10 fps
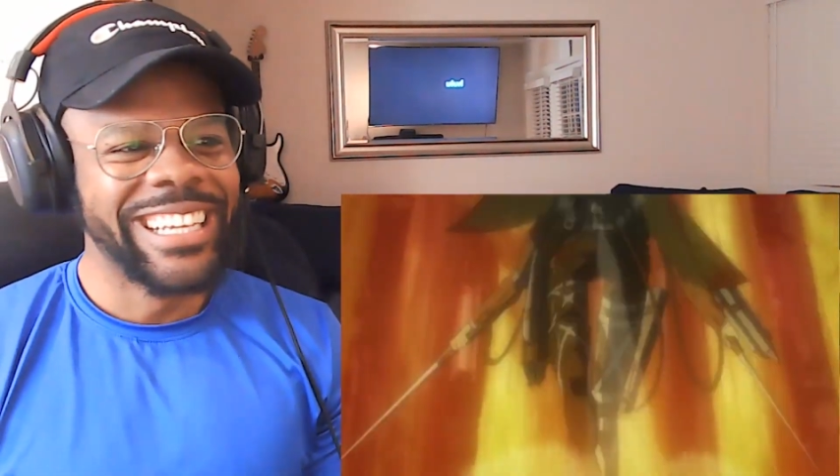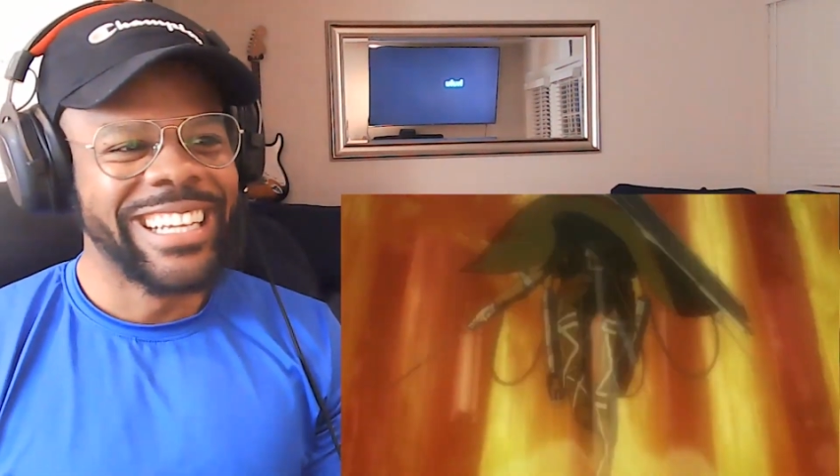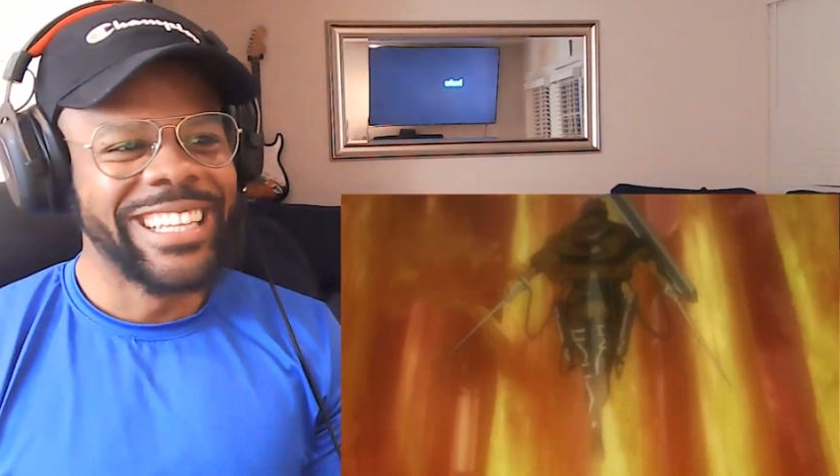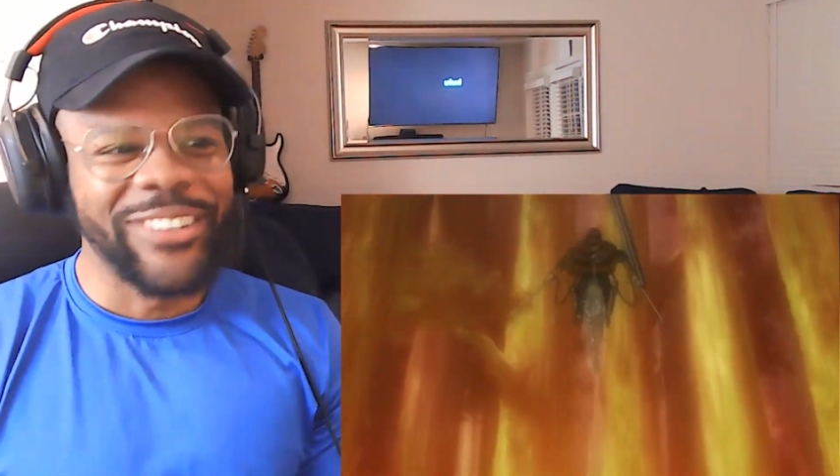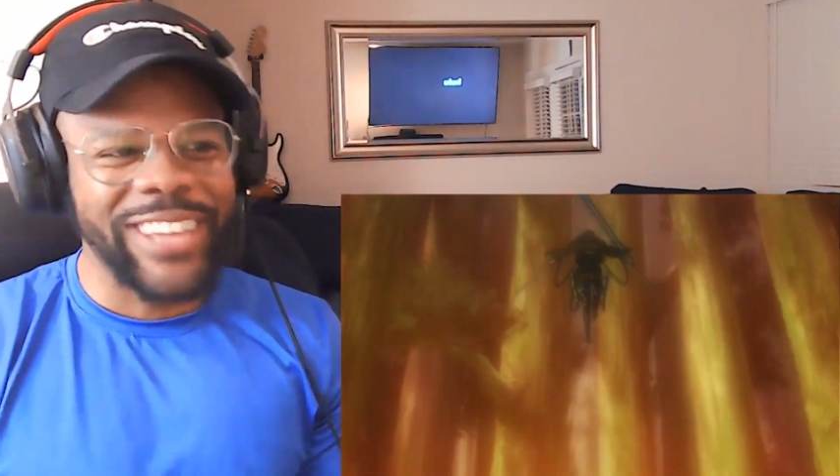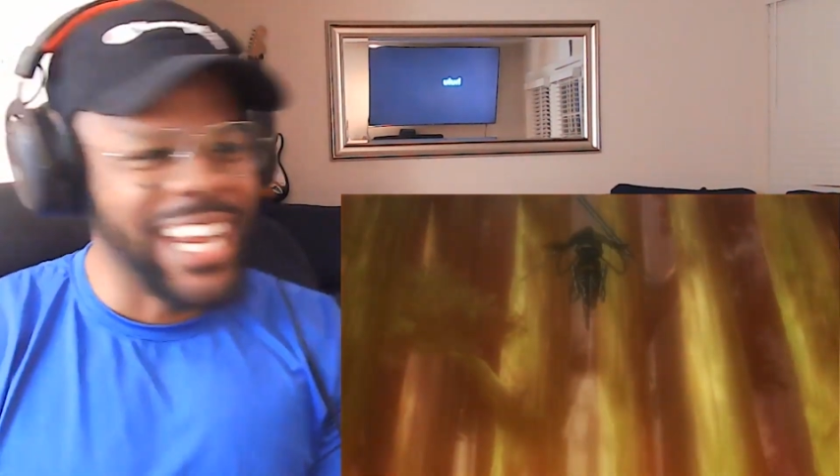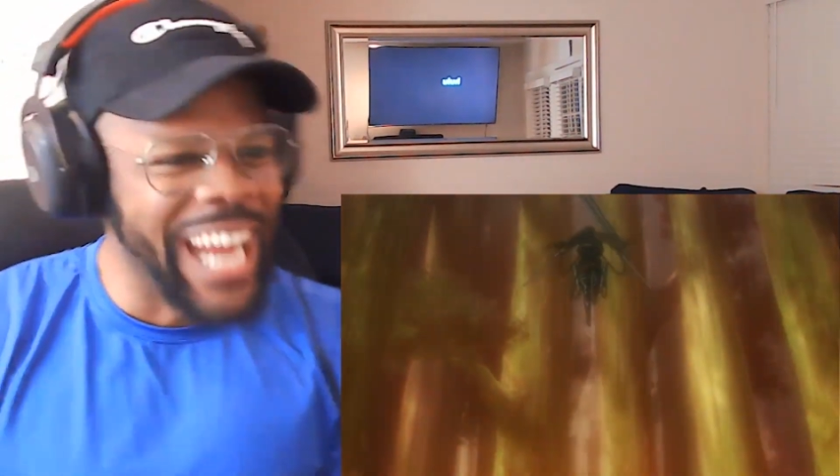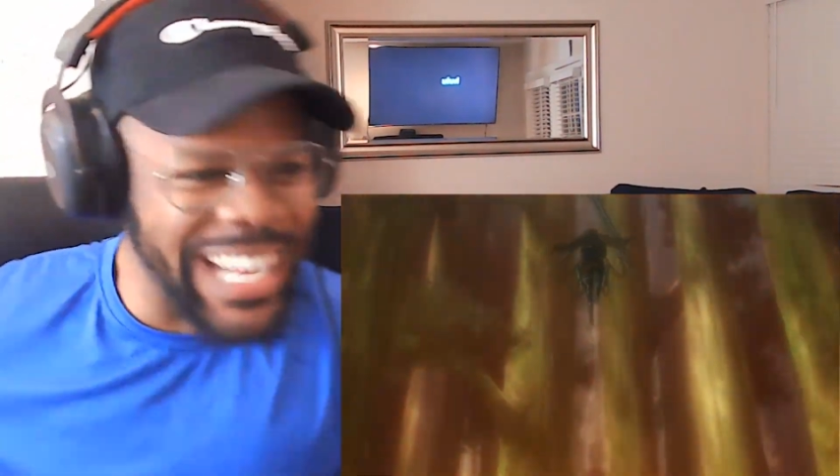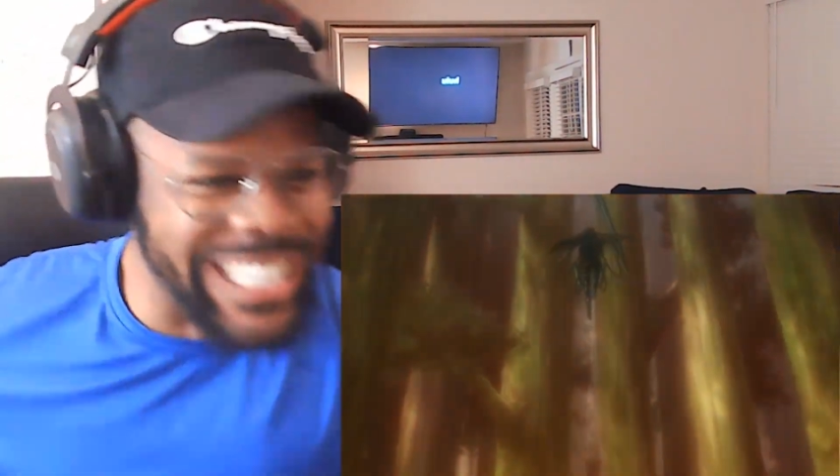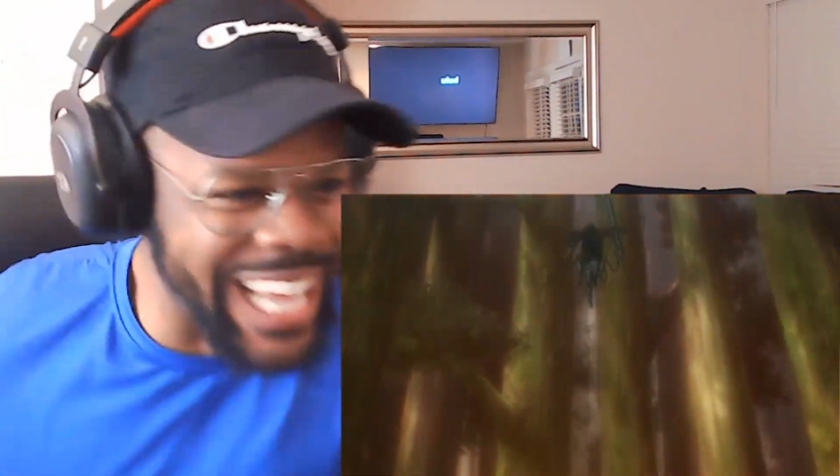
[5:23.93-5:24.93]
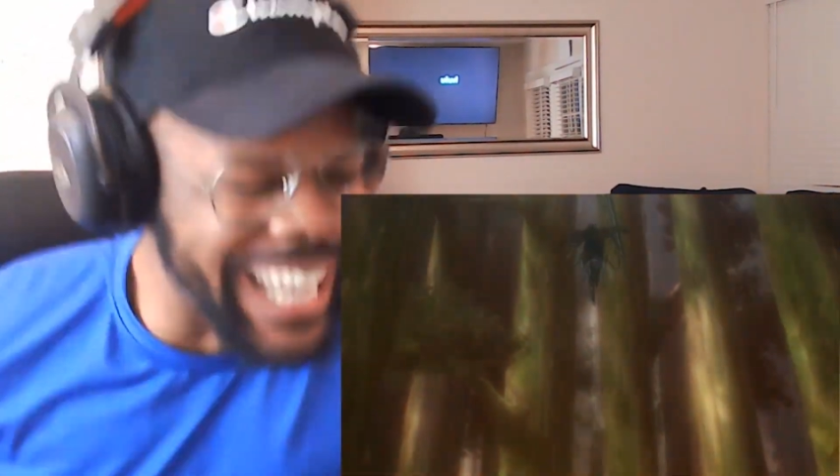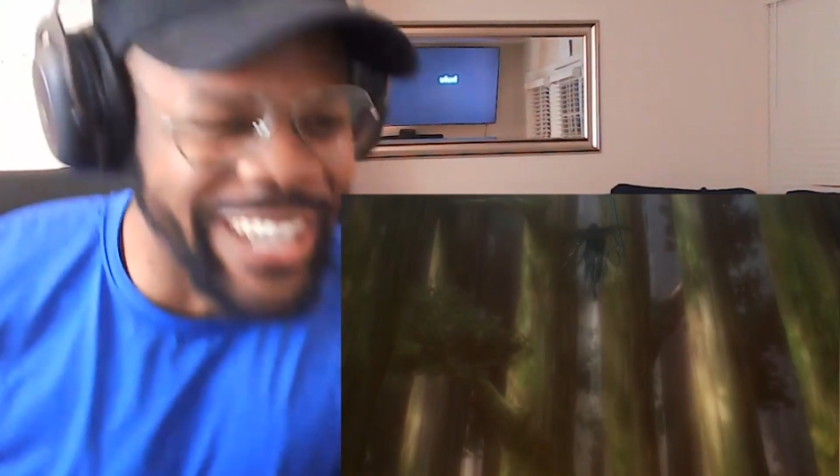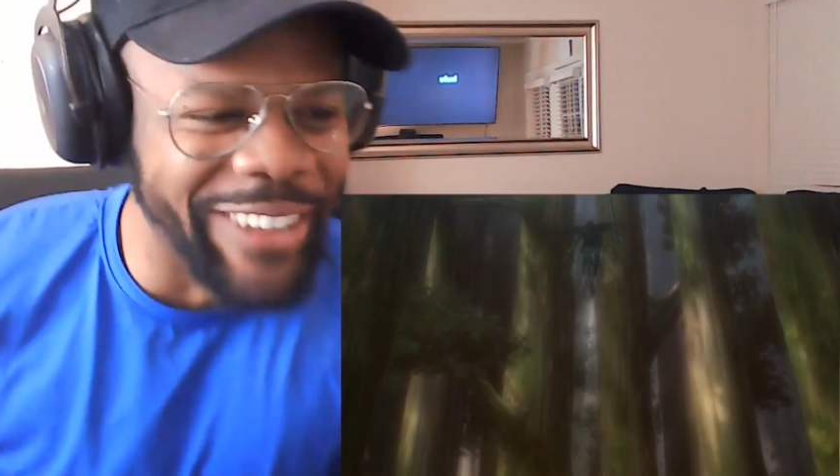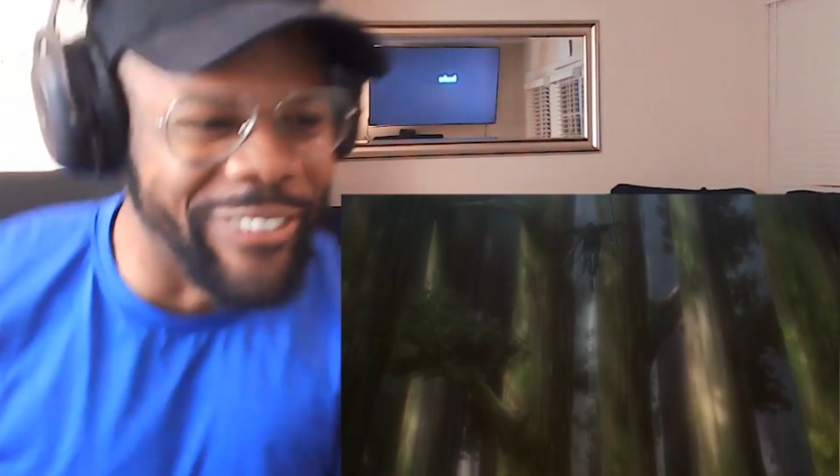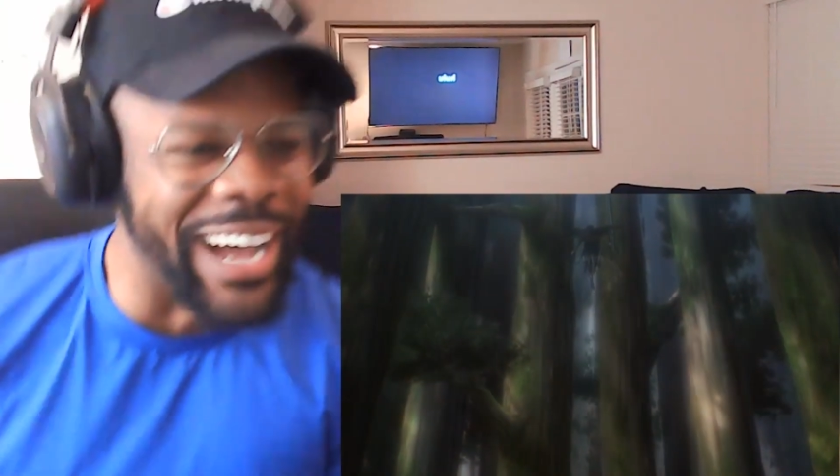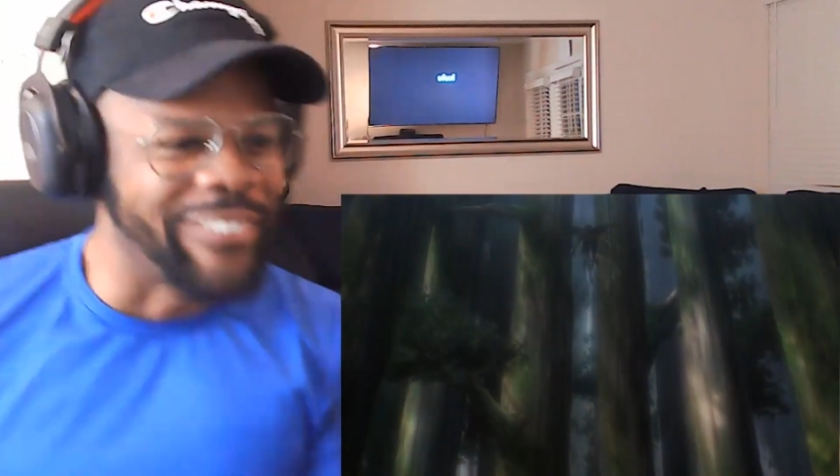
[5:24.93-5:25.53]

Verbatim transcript: You cannot take Levi,